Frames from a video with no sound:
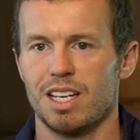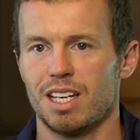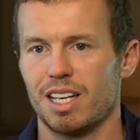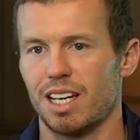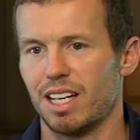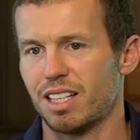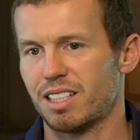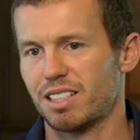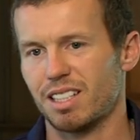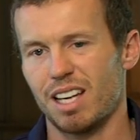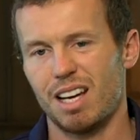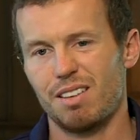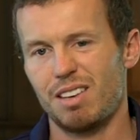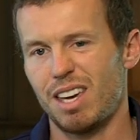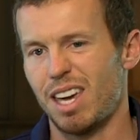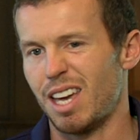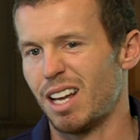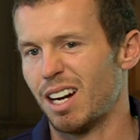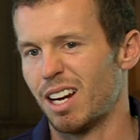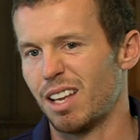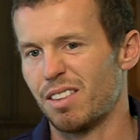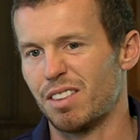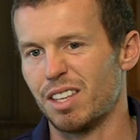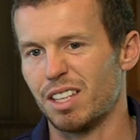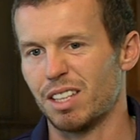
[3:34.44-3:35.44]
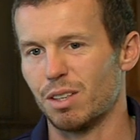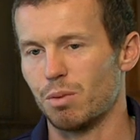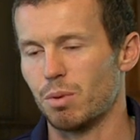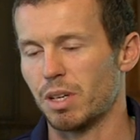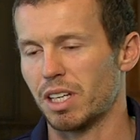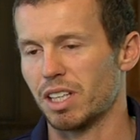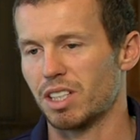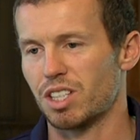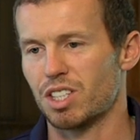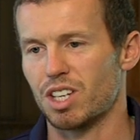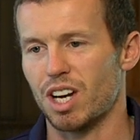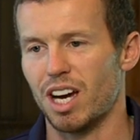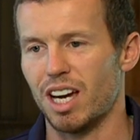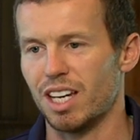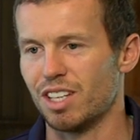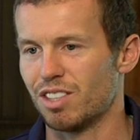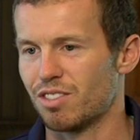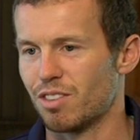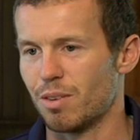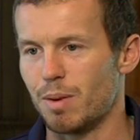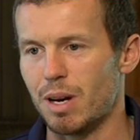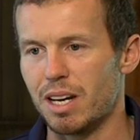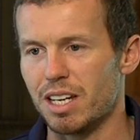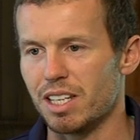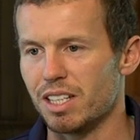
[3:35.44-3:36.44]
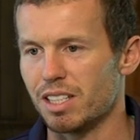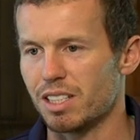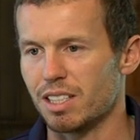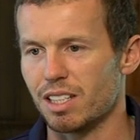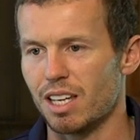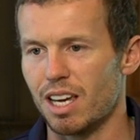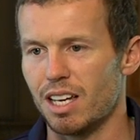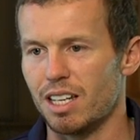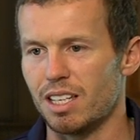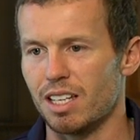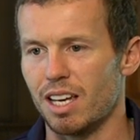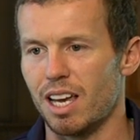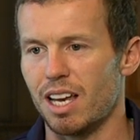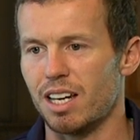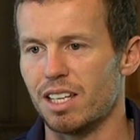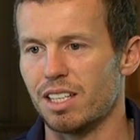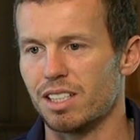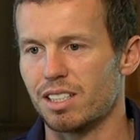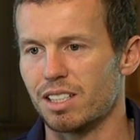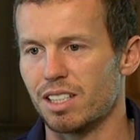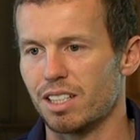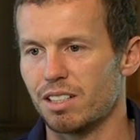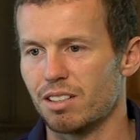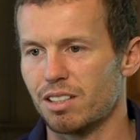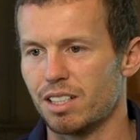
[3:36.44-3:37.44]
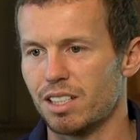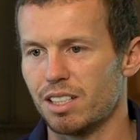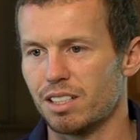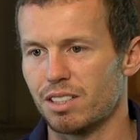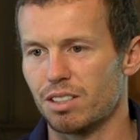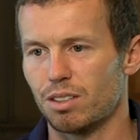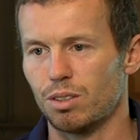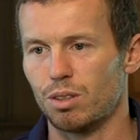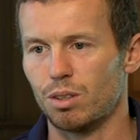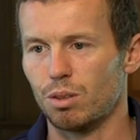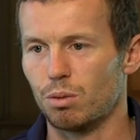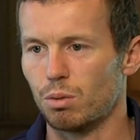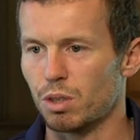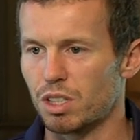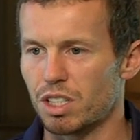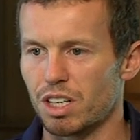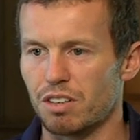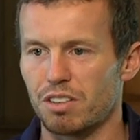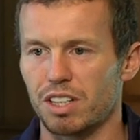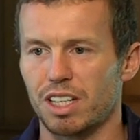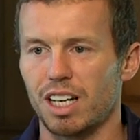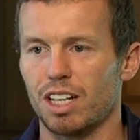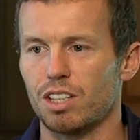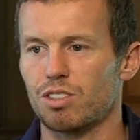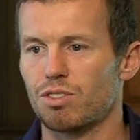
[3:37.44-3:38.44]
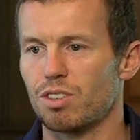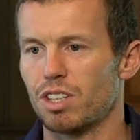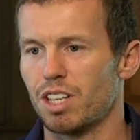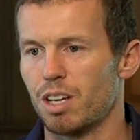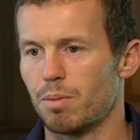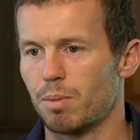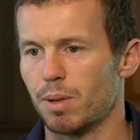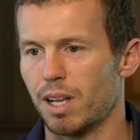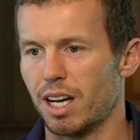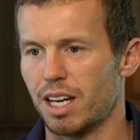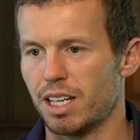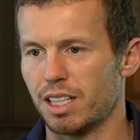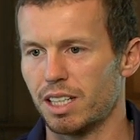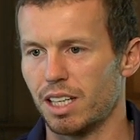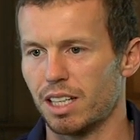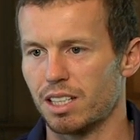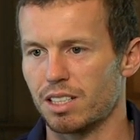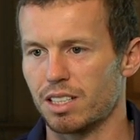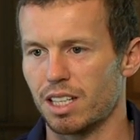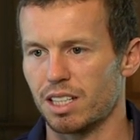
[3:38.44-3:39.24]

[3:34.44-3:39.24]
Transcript: It's, uh, yeah, I don't think the wickets change from any, any, any series or whichever country they're playing against.